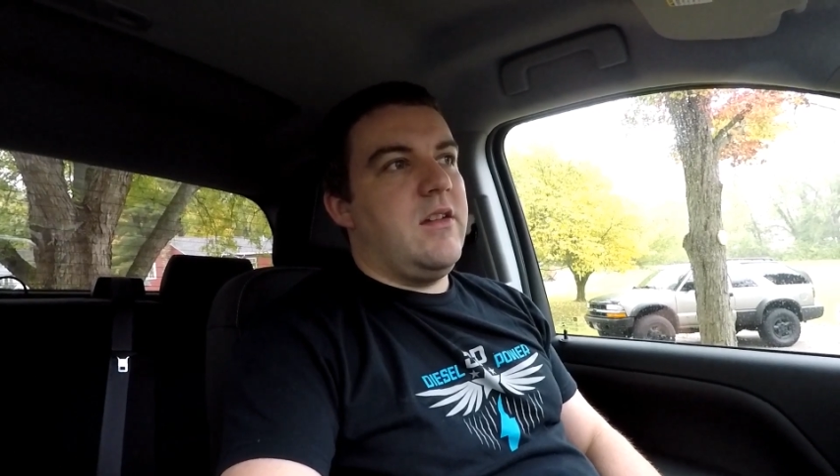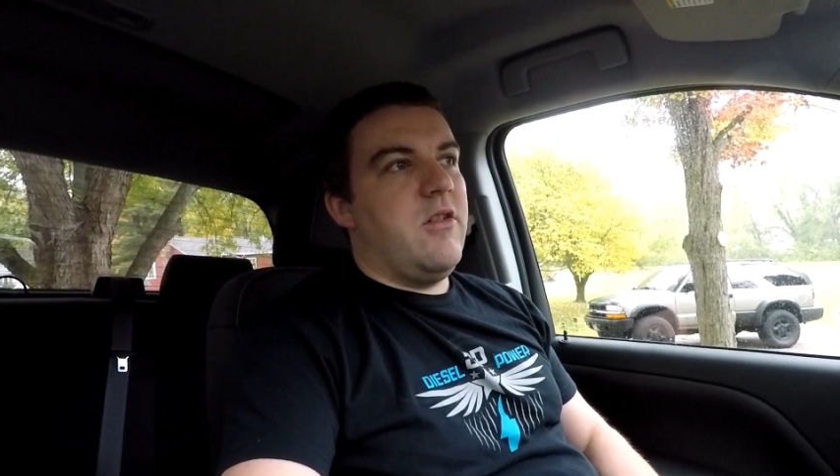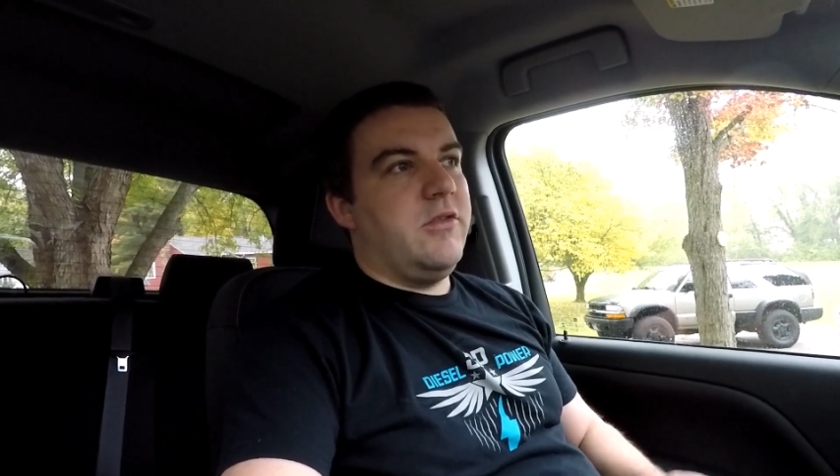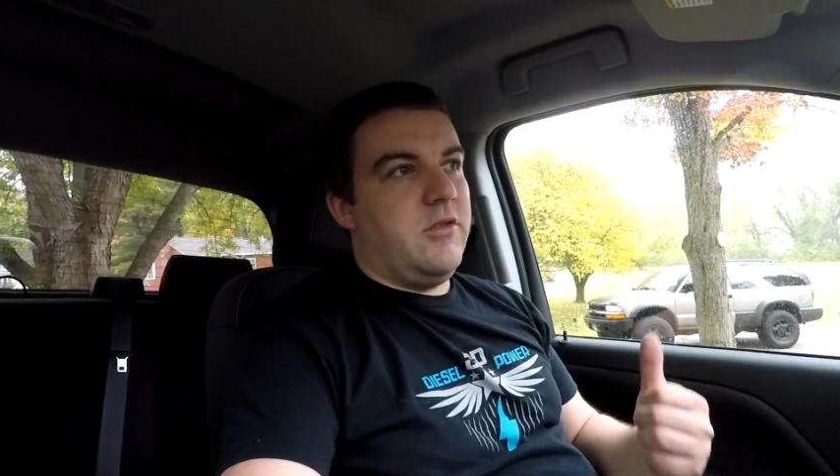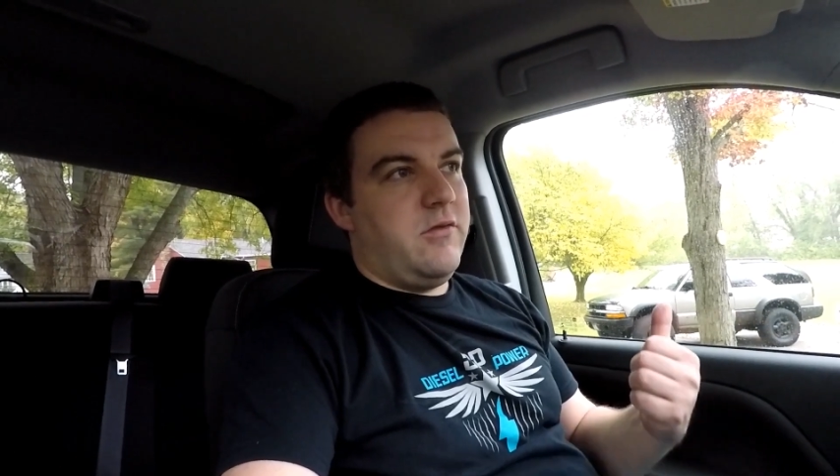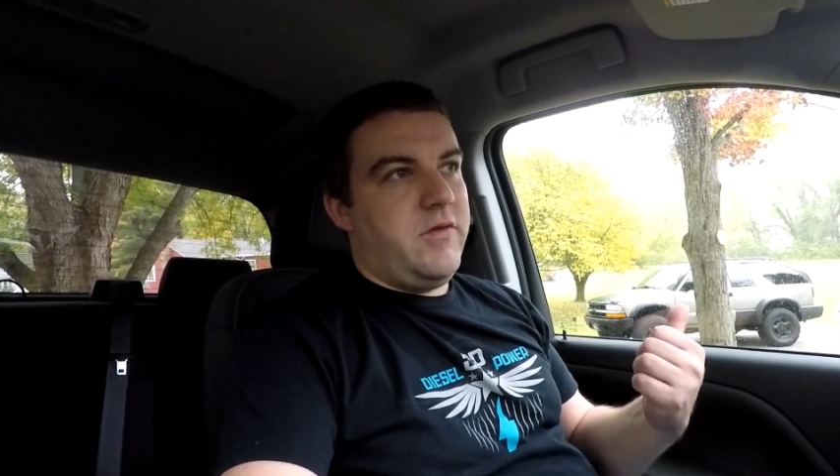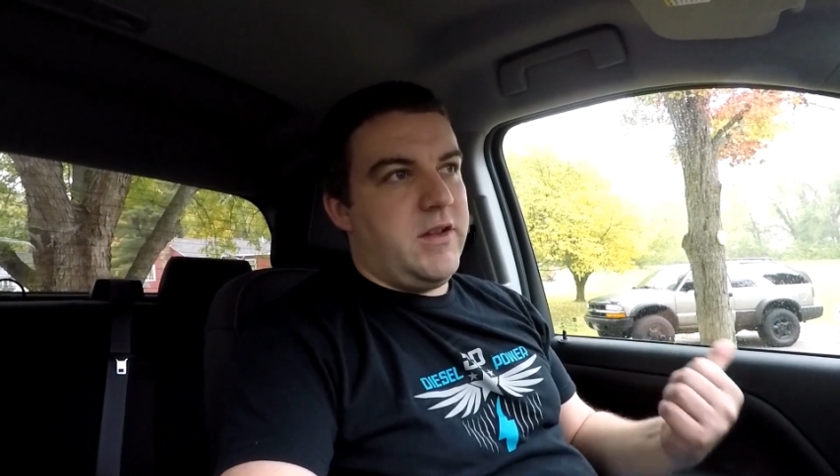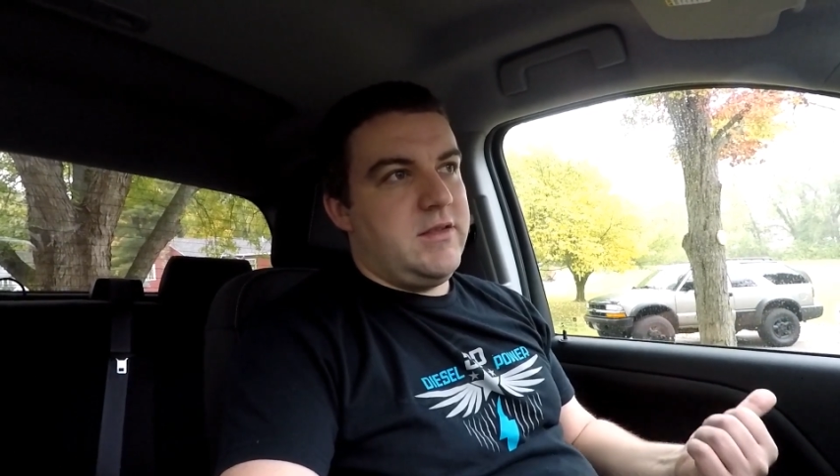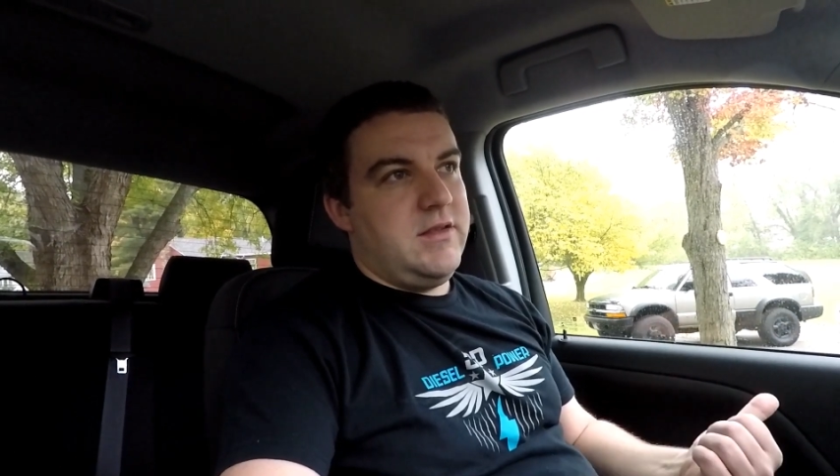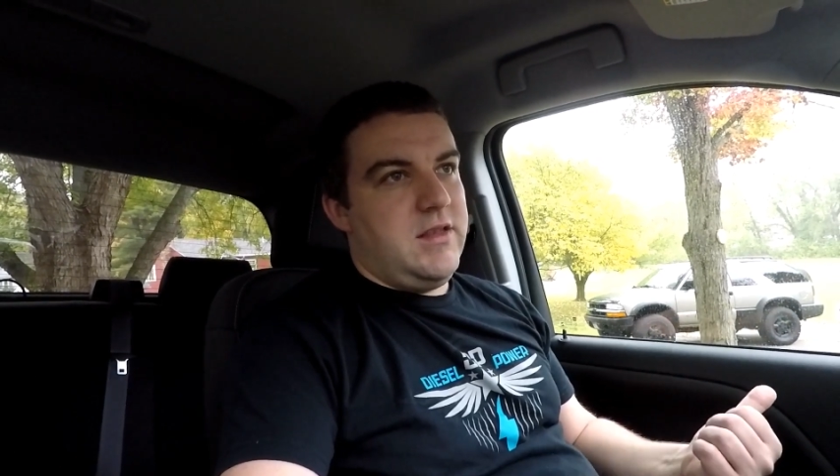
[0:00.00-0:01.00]
also
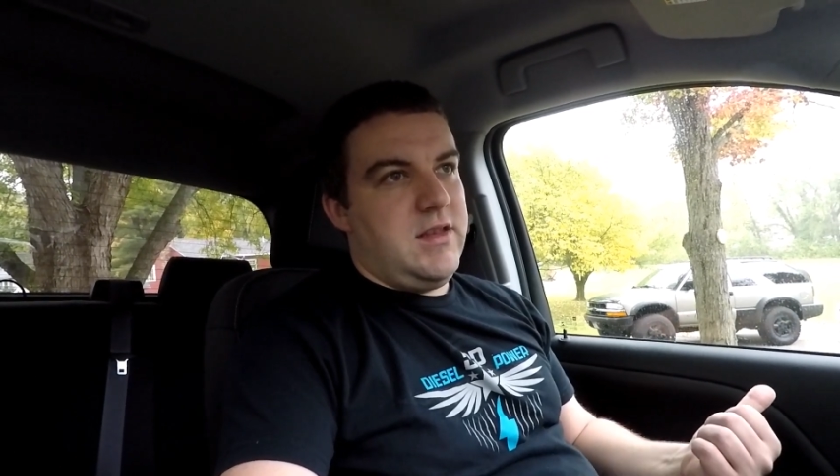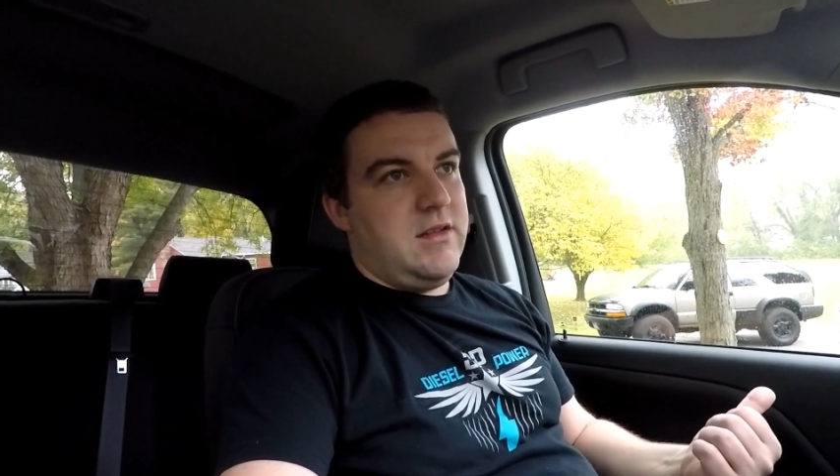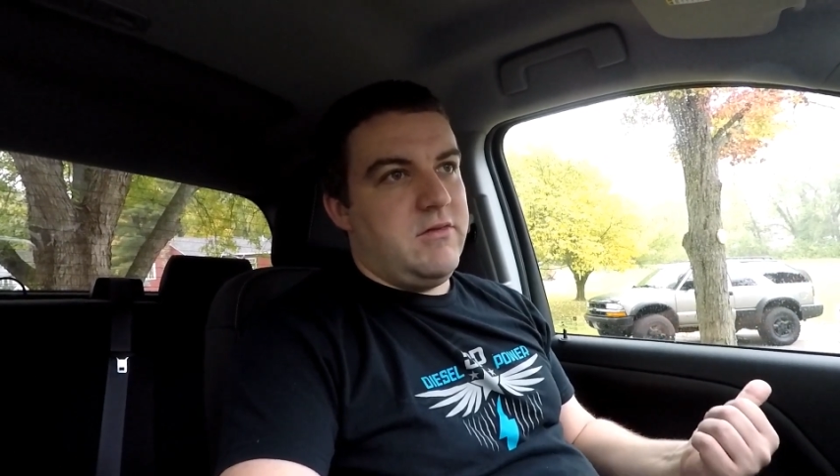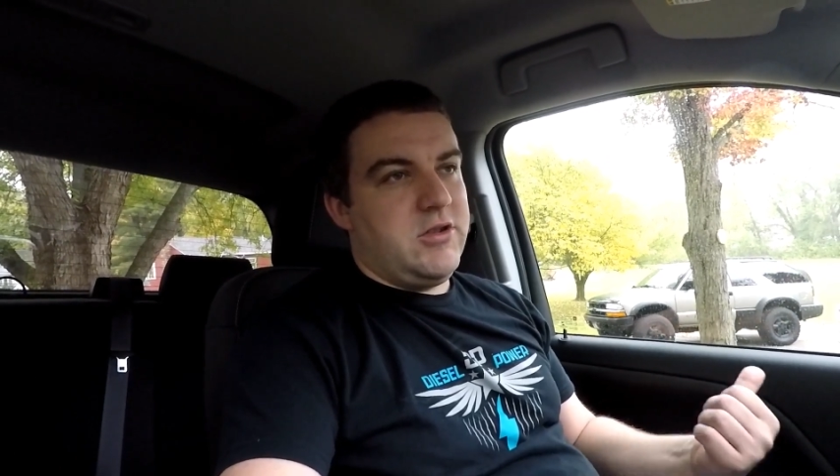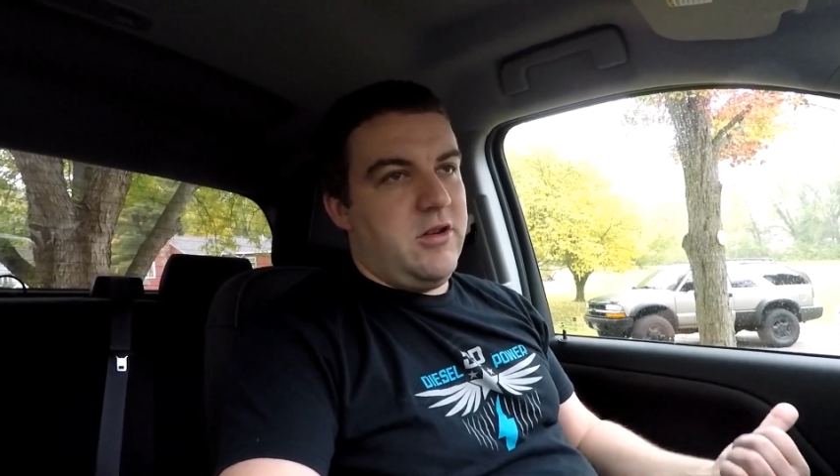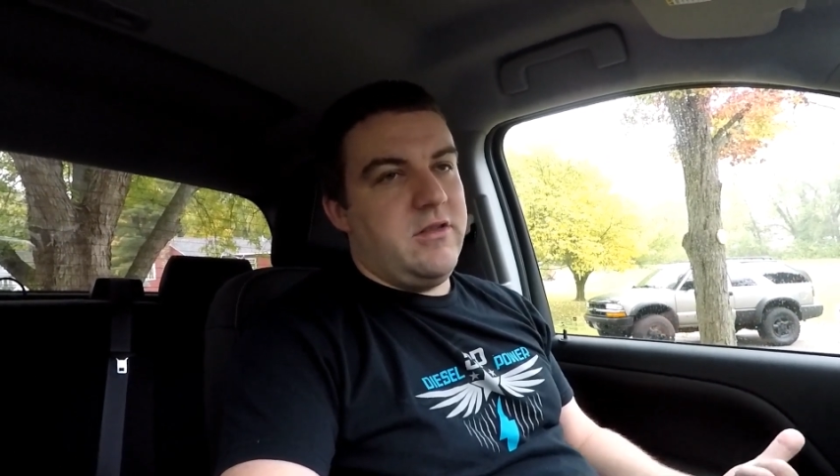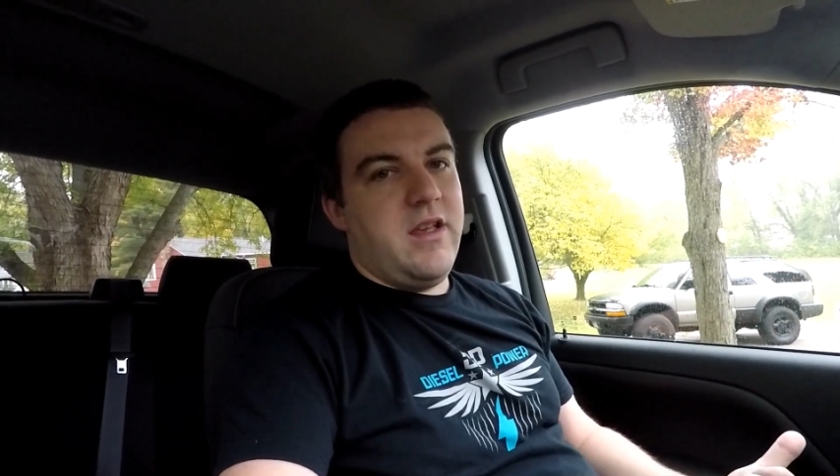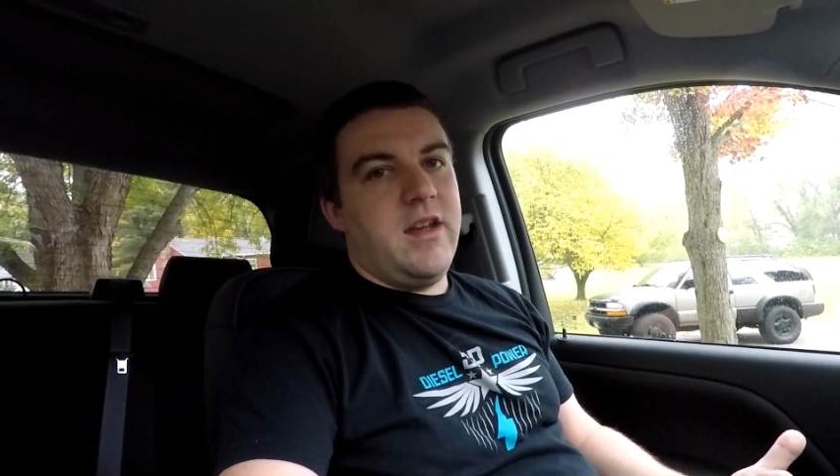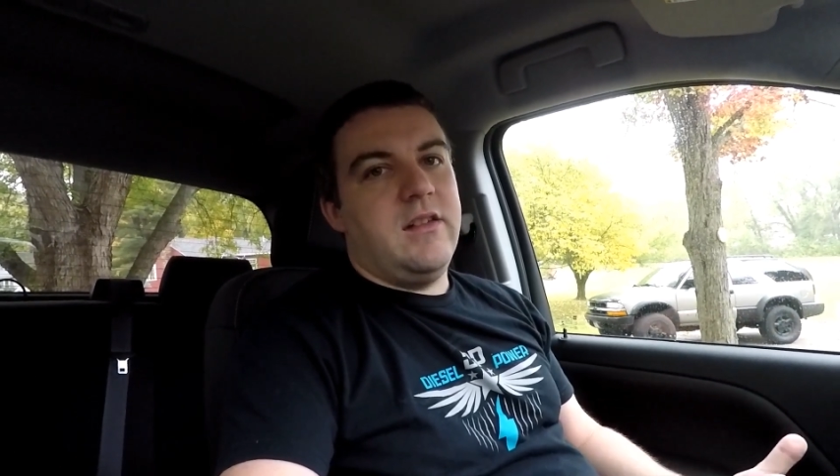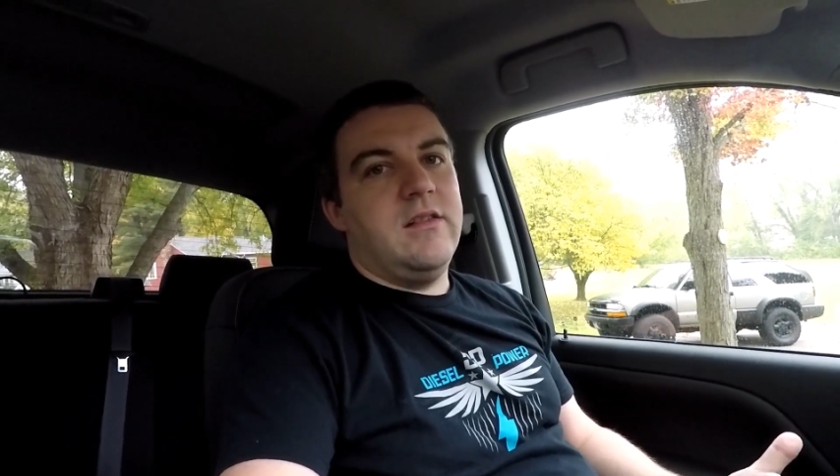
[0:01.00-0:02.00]
fixed the return
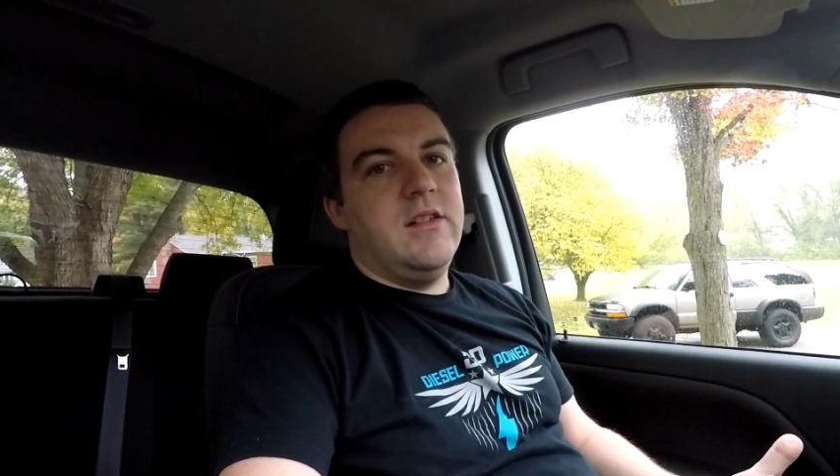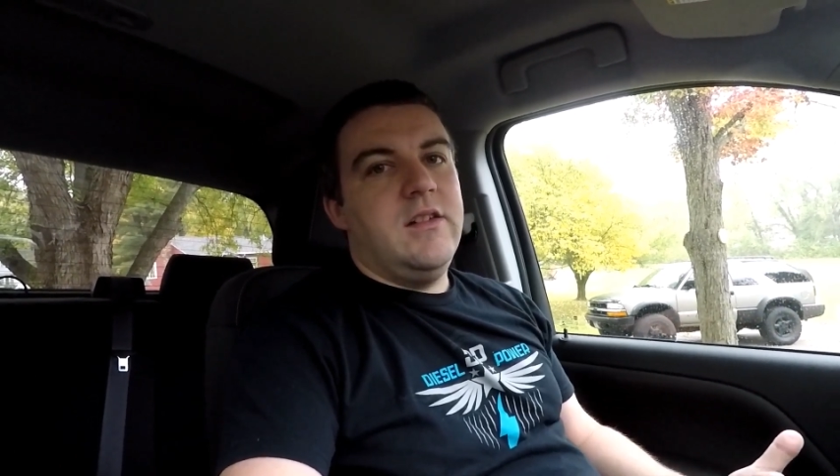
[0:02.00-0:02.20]
line